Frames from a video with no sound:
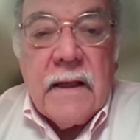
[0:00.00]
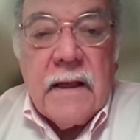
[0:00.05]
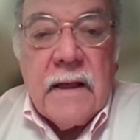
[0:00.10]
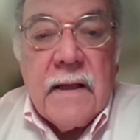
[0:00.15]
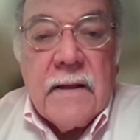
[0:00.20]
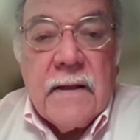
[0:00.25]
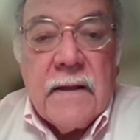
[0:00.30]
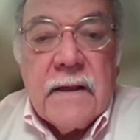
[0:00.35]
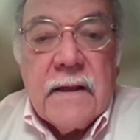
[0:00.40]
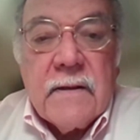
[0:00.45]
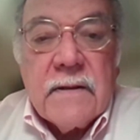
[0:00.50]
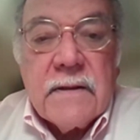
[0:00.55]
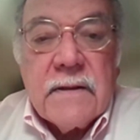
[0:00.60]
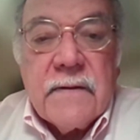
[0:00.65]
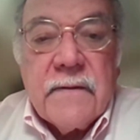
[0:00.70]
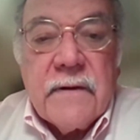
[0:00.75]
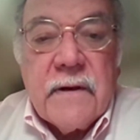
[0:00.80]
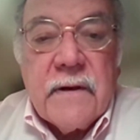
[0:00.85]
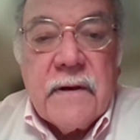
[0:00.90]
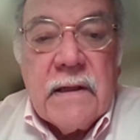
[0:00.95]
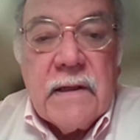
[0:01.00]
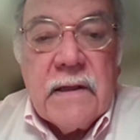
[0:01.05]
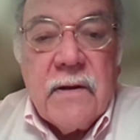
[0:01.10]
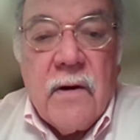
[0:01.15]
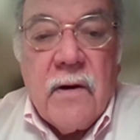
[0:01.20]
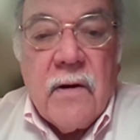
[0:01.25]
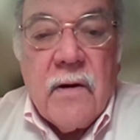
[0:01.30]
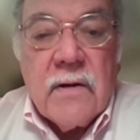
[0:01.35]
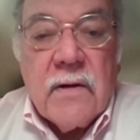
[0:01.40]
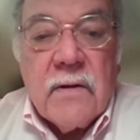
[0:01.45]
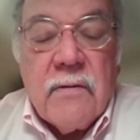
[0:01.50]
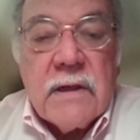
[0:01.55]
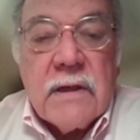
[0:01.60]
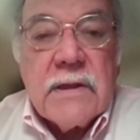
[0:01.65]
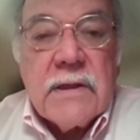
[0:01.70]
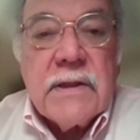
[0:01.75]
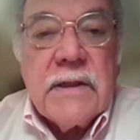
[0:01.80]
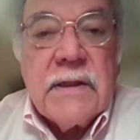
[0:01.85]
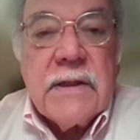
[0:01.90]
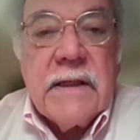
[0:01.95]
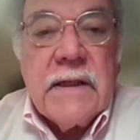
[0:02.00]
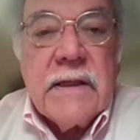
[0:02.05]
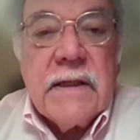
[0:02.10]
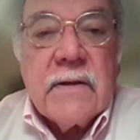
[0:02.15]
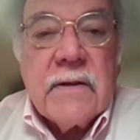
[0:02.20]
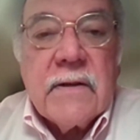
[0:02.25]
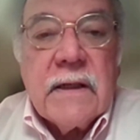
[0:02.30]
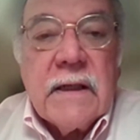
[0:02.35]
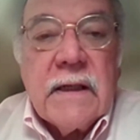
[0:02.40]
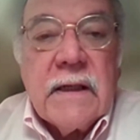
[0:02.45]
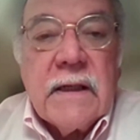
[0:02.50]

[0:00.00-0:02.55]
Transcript: There's a very long question here.